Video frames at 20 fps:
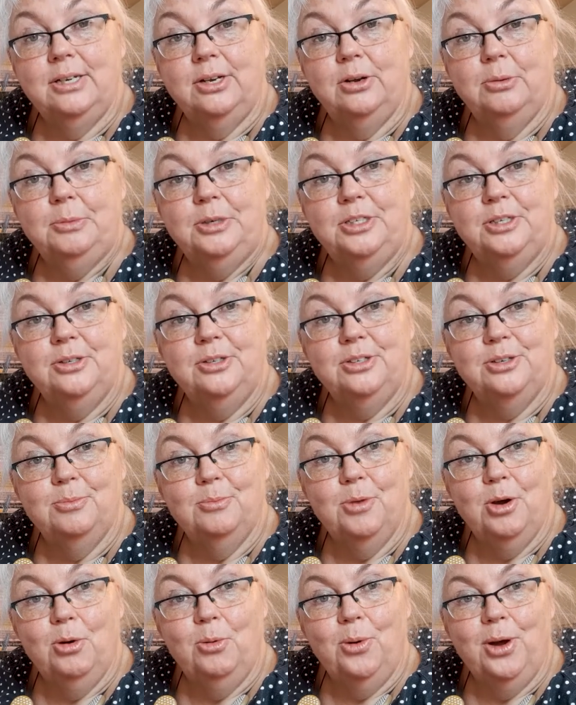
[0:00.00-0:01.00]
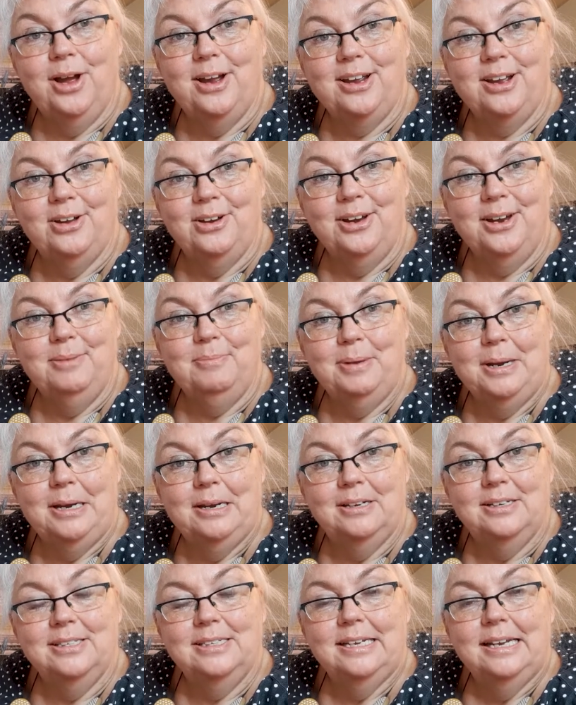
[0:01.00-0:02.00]
to come and do some more work on it,
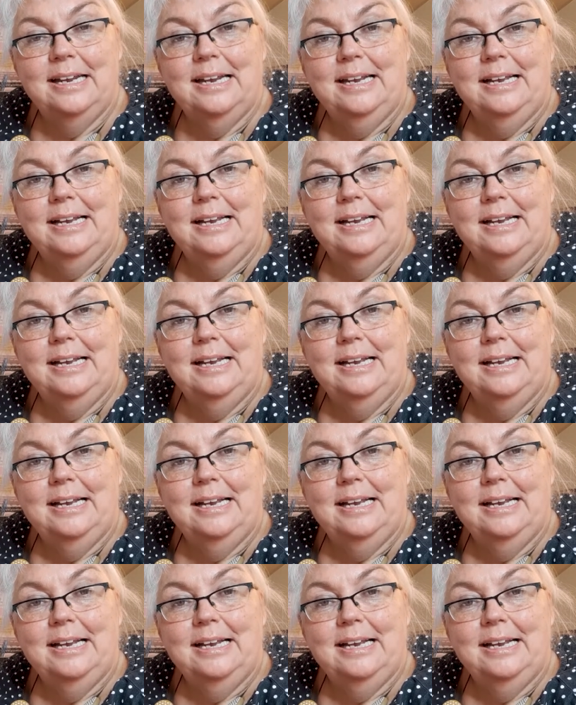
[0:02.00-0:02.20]
because